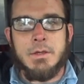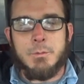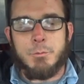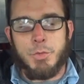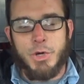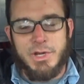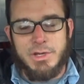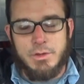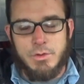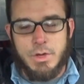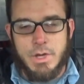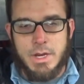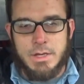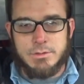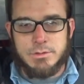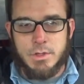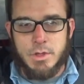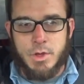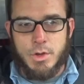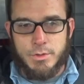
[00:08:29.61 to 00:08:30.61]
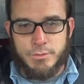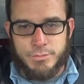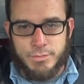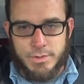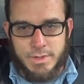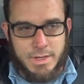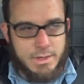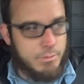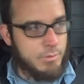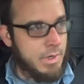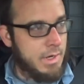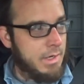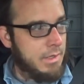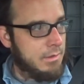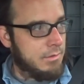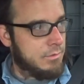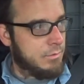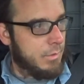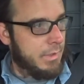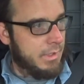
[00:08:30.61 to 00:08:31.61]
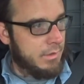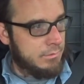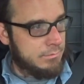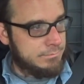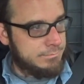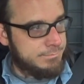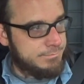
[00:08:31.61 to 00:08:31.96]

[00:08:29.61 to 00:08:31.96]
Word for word: bring you guys along for that ride as well.